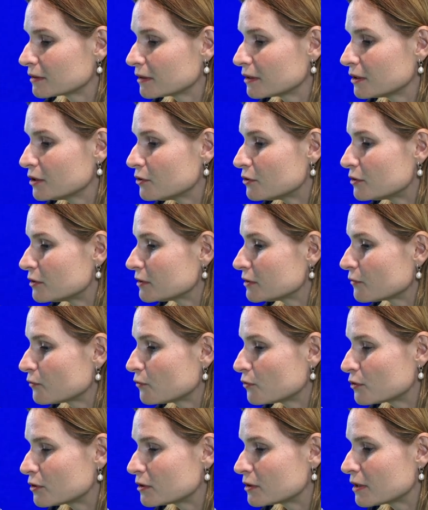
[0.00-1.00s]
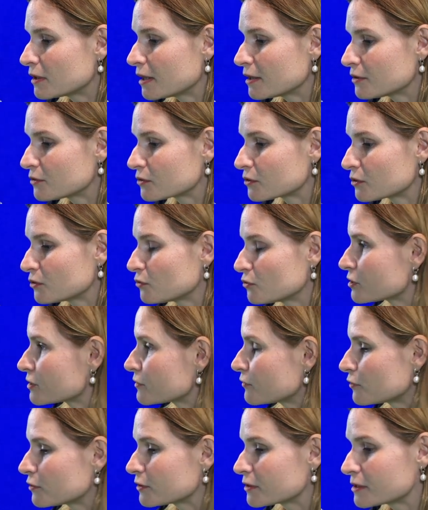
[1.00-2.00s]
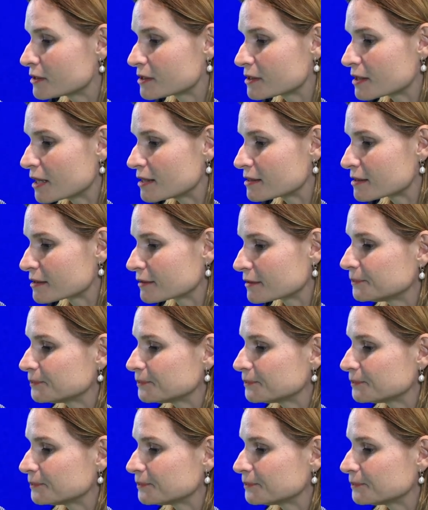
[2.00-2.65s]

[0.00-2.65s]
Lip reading: He earned 400 euros for this task.